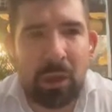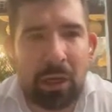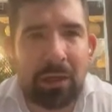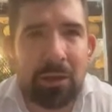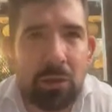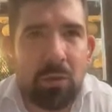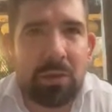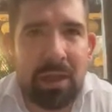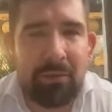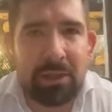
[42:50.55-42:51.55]
you cannot
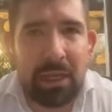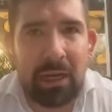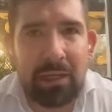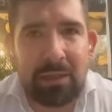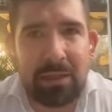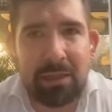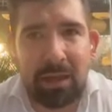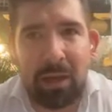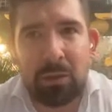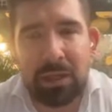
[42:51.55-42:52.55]
use the FCA
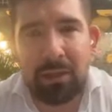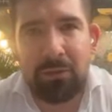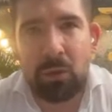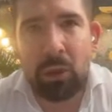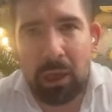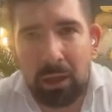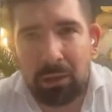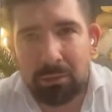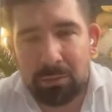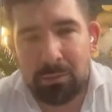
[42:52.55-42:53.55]
license outside of UK.